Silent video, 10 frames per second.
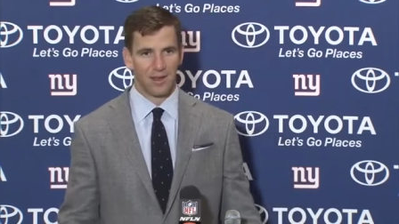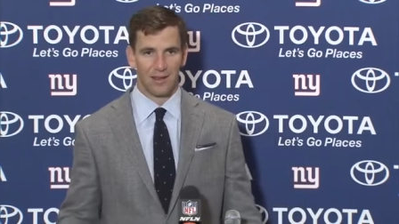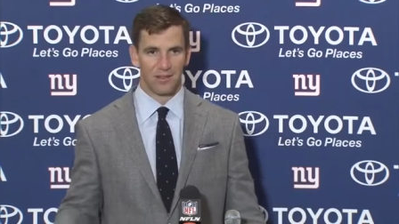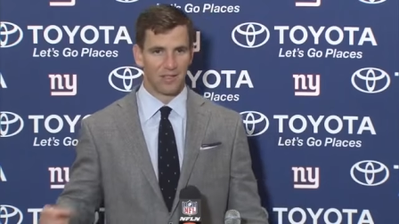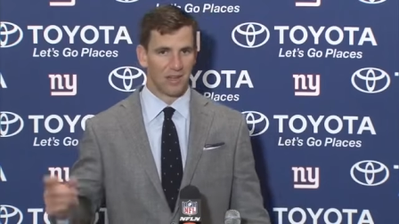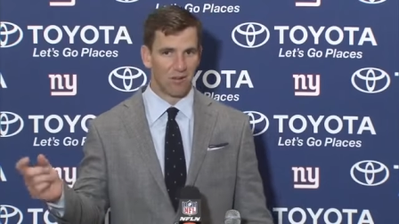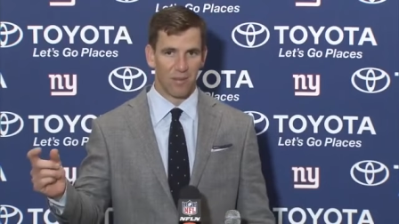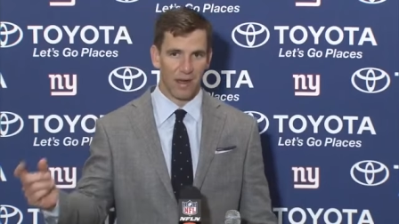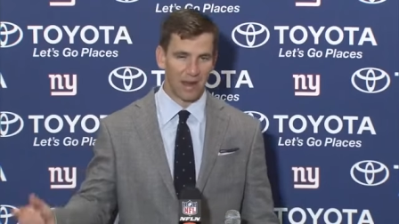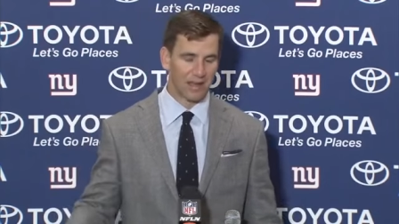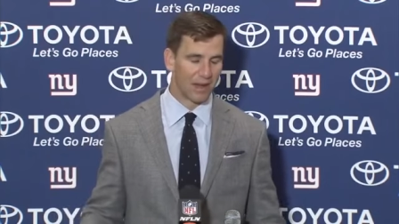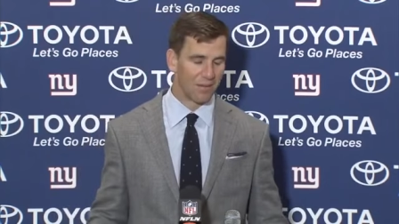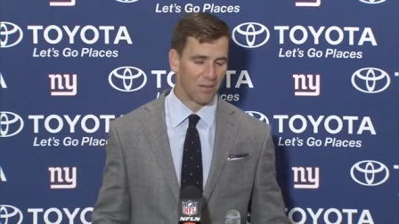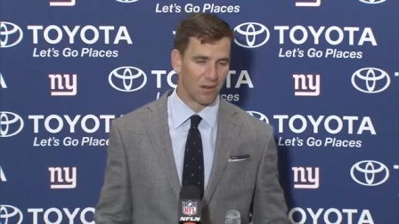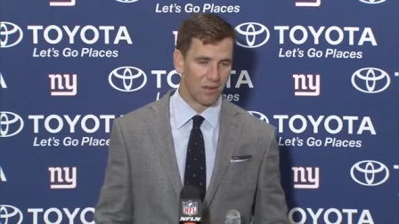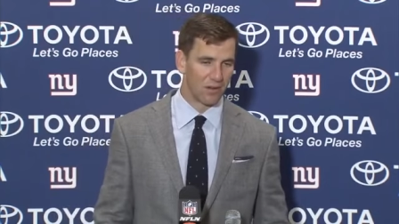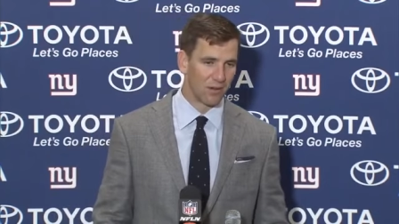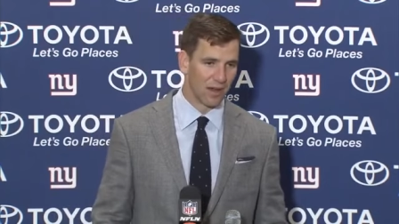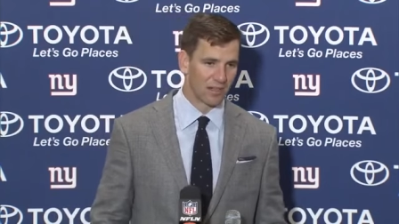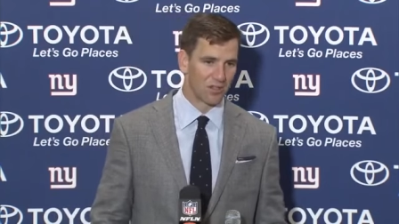It's just everybody kind of, you
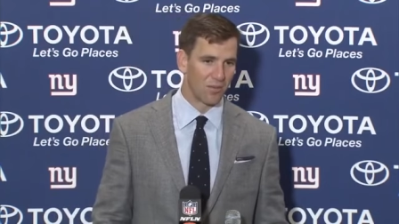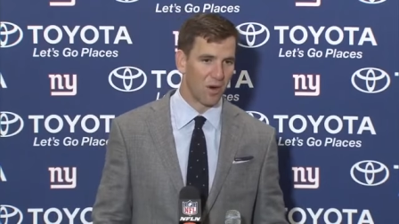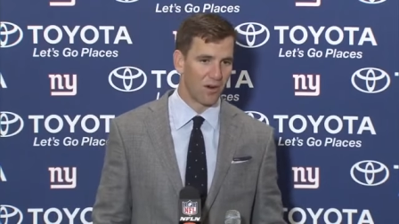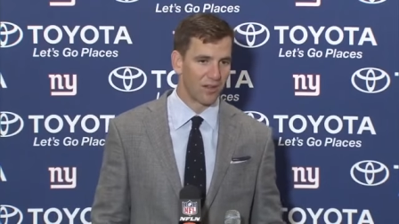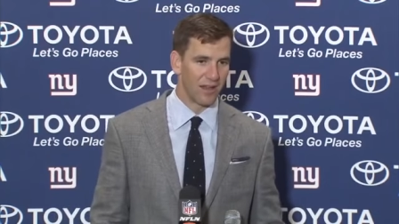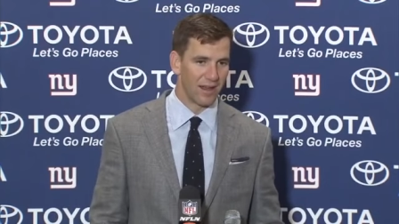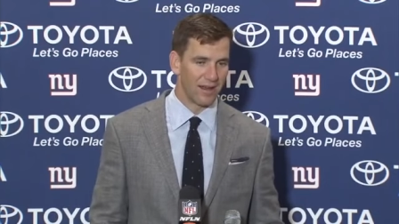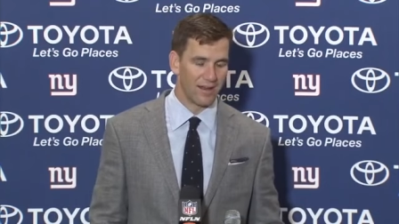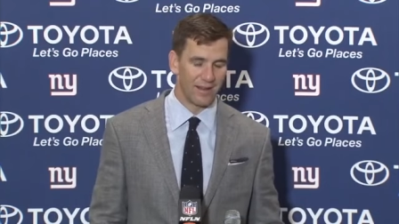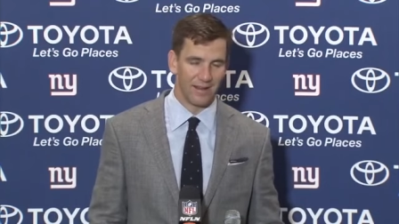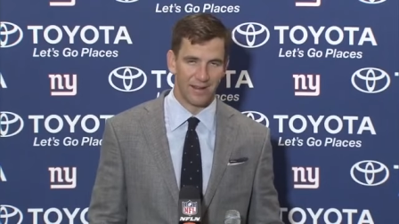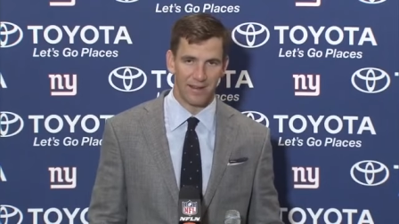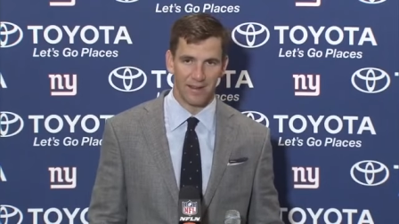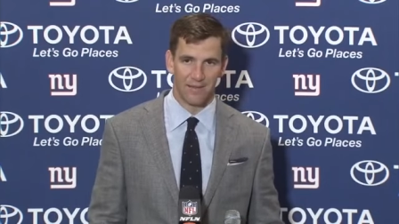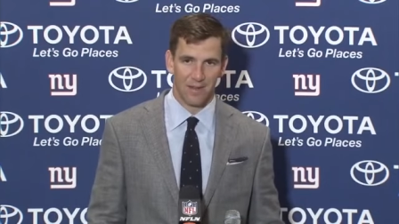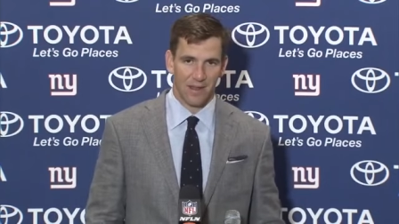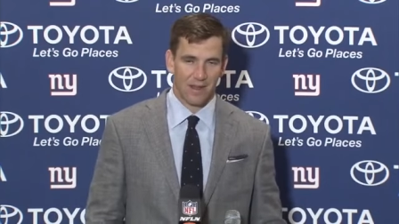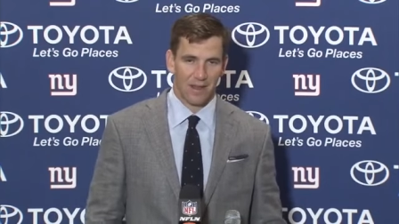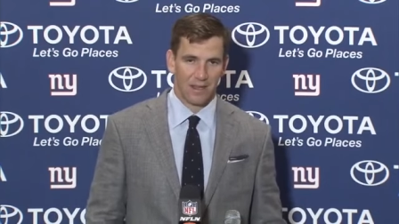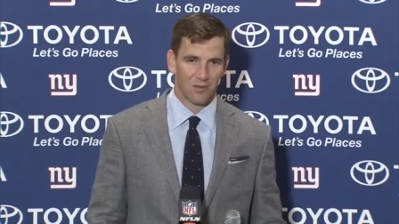know, has their part in that, and
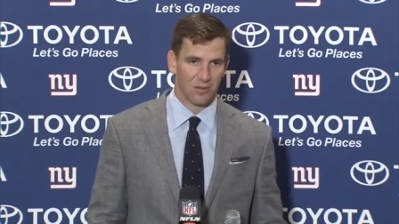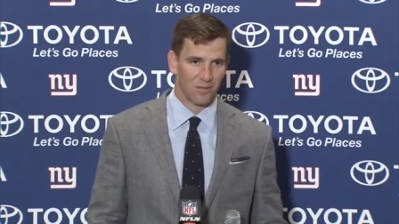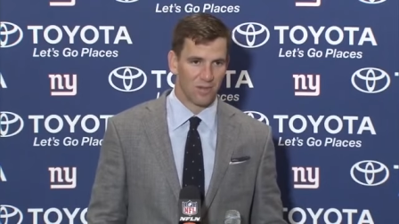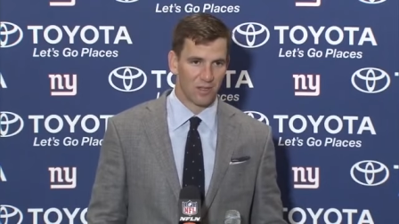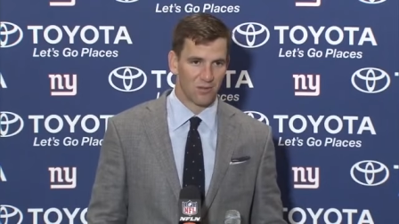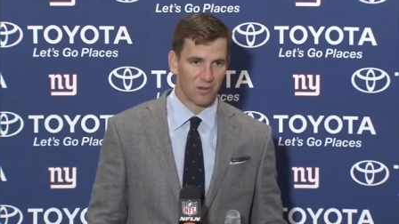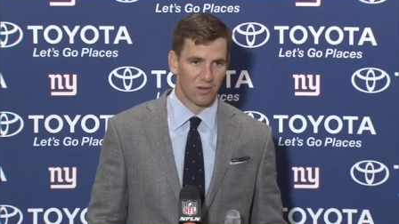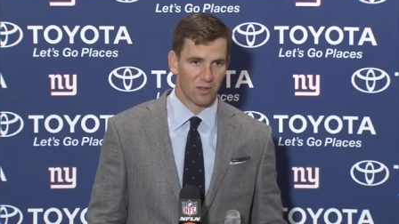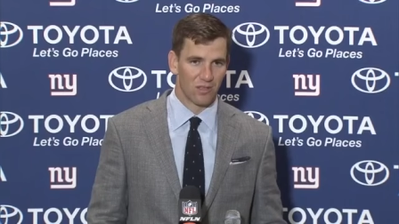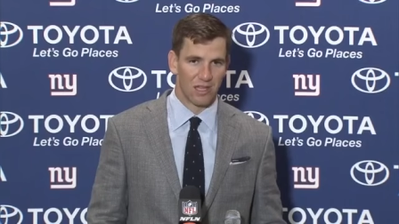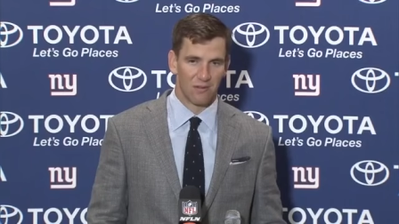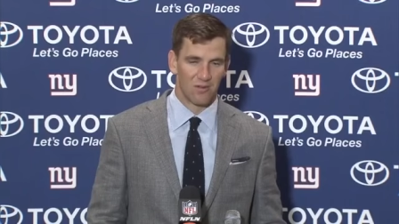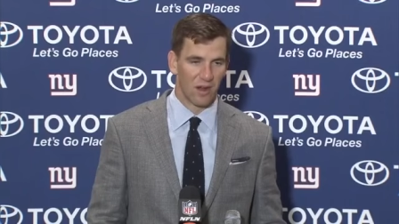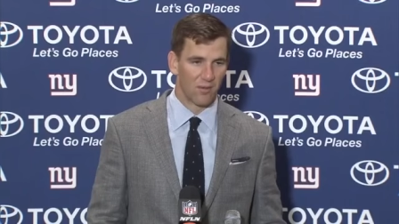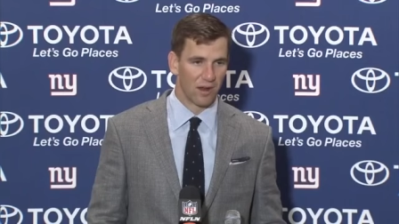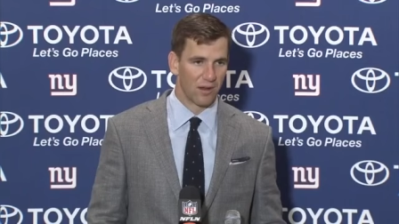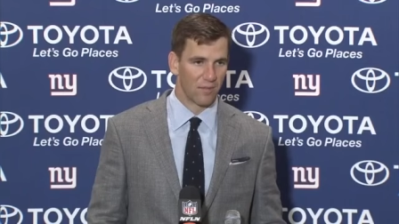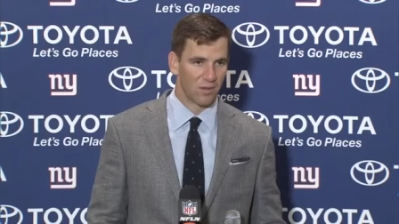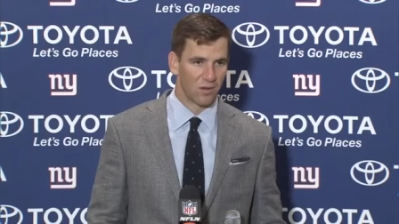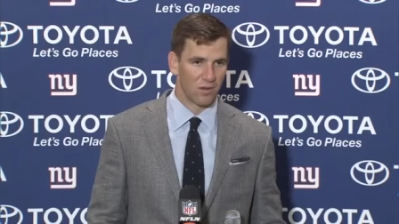that's what good teams find a way
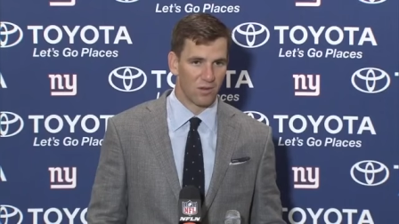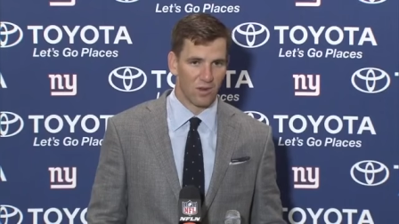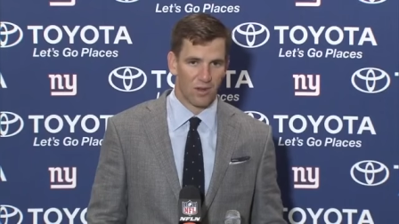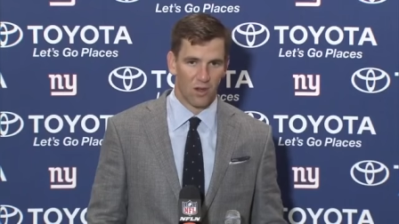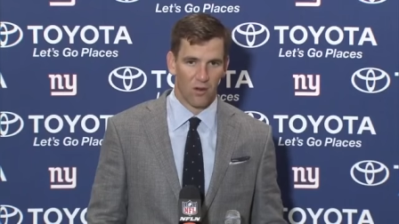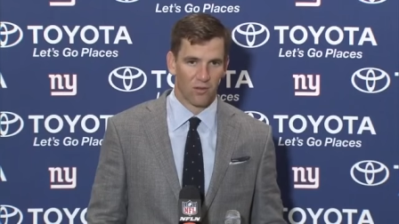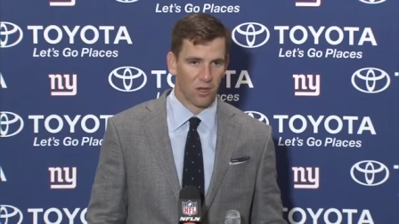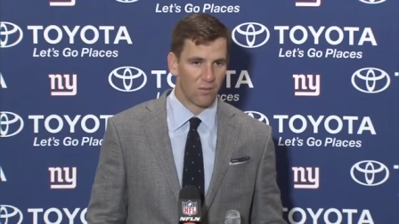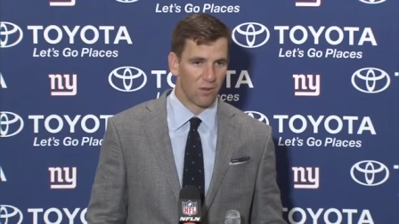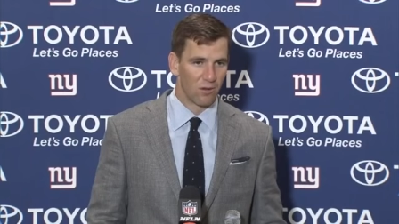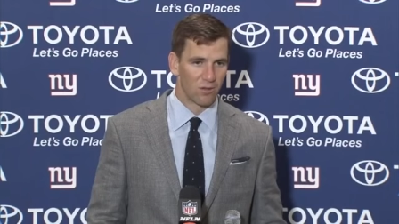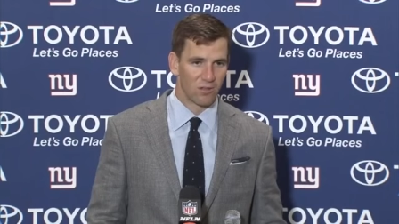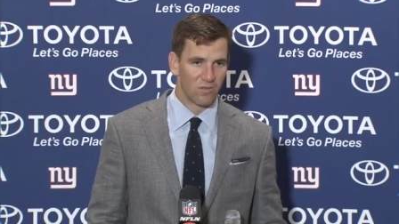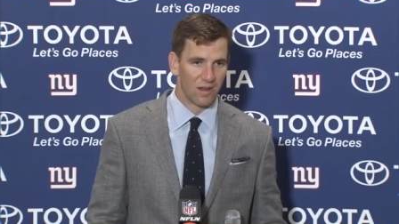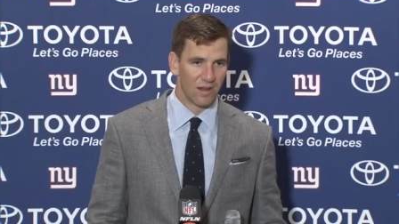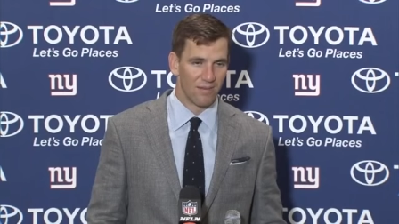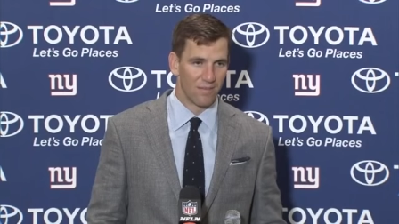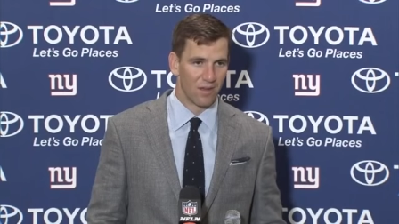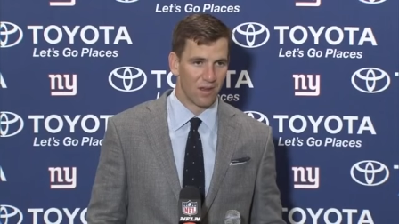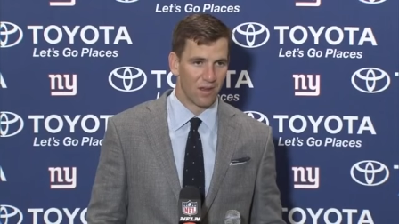to overcome those and
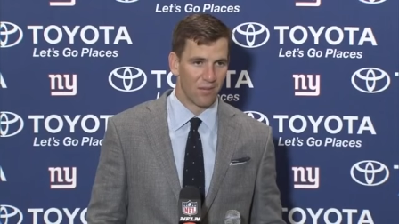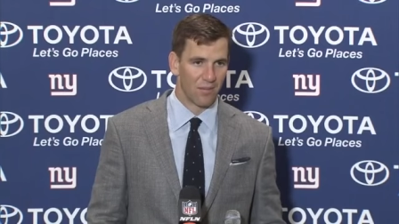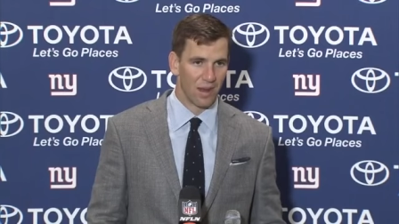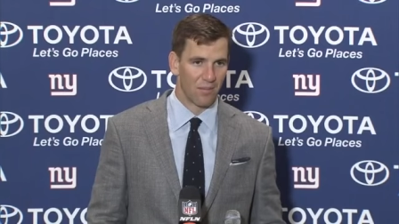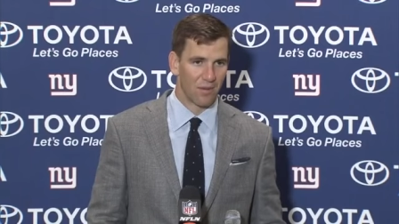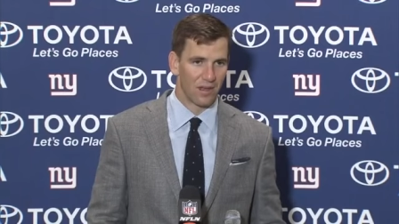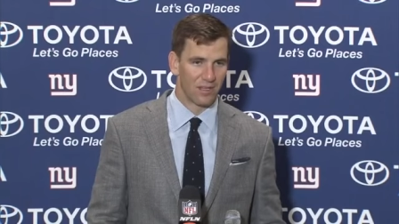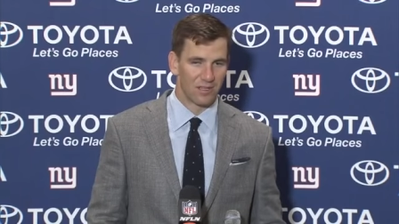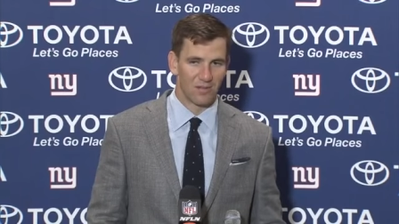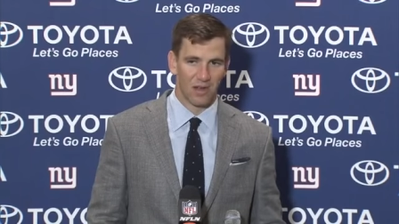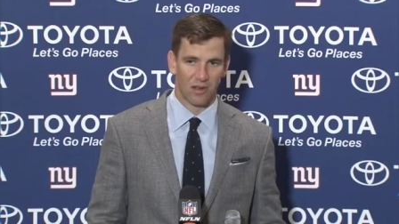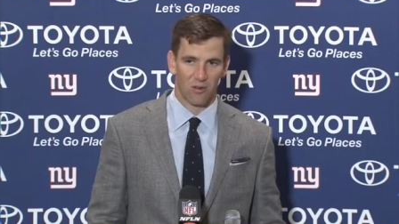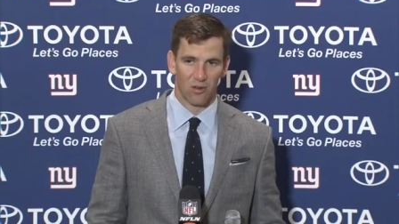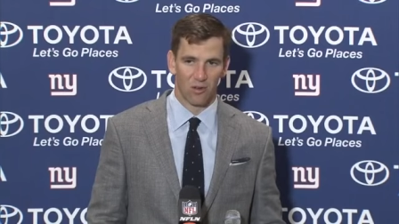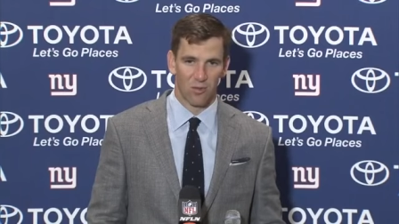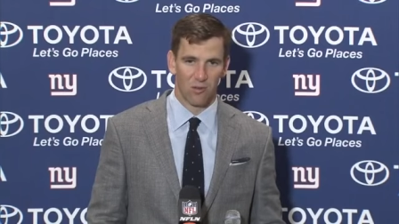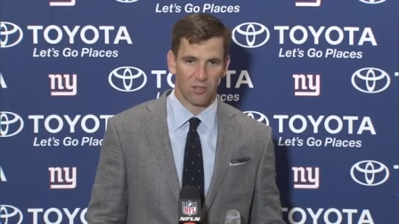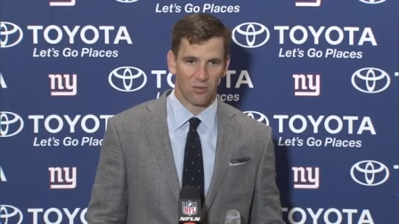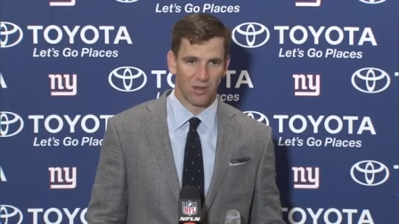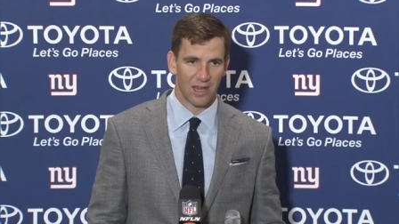you know, make plays in critical
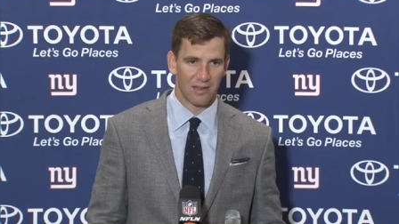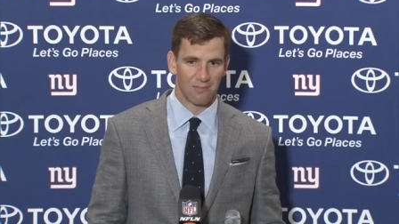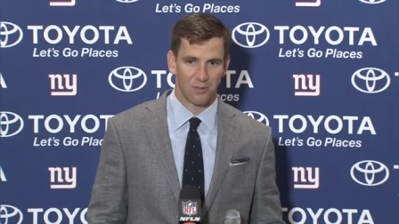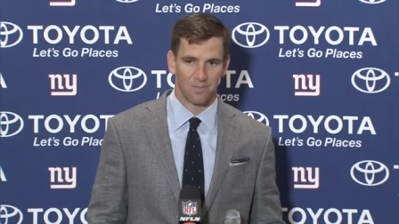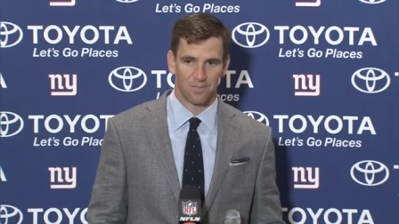moments and win games.